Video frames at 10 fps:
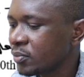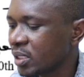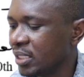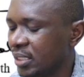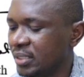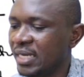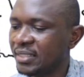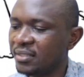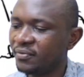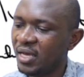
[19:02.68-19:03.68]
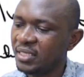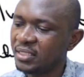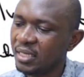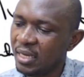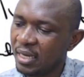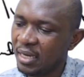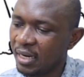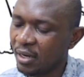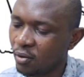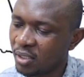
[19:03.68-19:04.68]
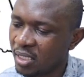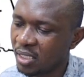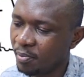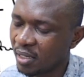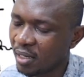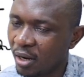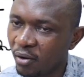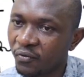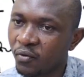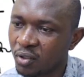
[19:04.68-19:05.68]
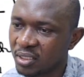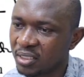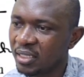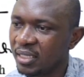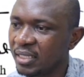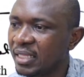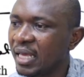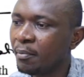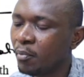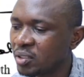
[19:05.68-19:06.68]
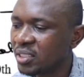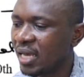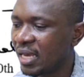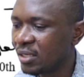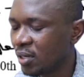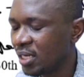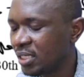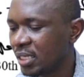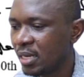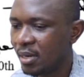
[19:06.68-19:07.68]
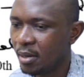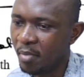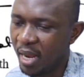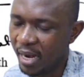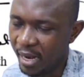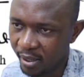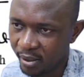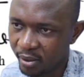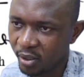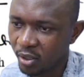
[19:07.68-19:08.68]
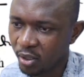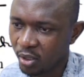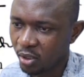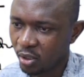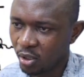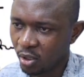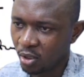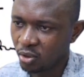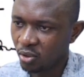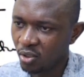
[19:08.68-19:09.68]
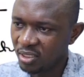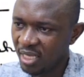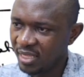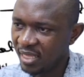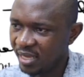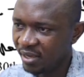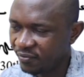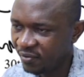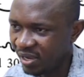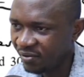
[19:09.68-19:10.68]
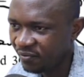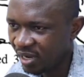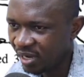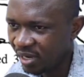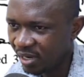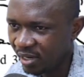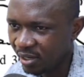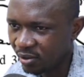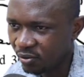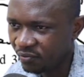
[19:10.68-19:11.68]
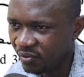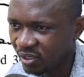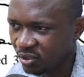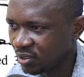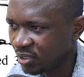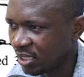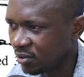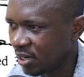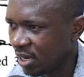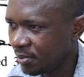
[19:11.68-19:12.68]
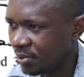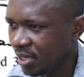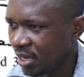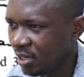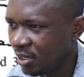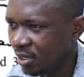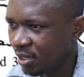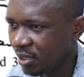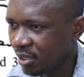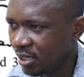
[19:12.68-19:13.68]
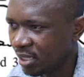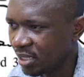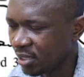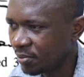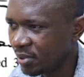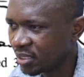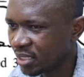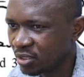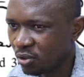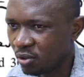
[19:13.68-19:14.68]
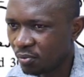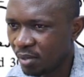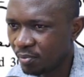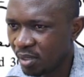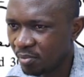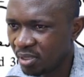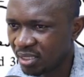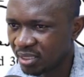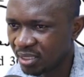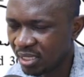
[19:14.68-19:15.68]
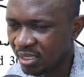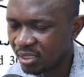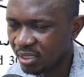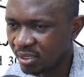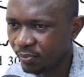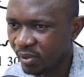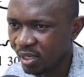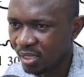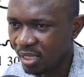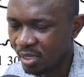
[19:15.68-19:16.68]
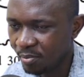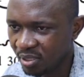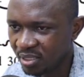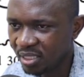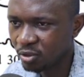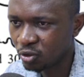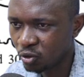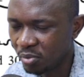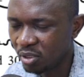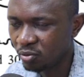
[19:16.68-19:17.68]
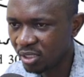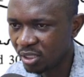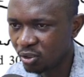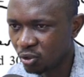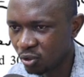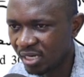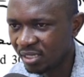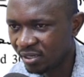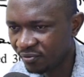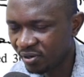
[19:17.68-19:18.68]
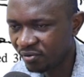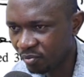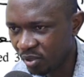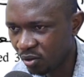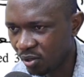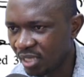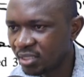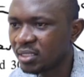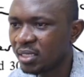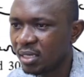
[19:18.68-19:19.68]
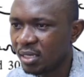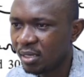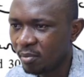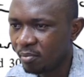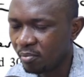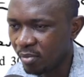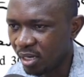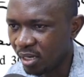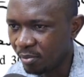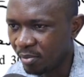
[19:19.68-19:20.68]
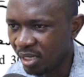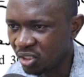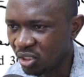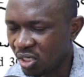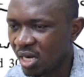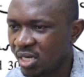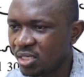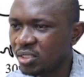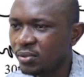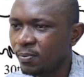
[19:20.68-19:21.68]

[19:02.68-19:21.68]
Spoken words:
It justifies record keeping, and of course, in the most accurate manner. So those are the 5 conventions that we have here, and I think we've discussed all of them. The business entity, that the business should be treated totally different from the owners. Materiality,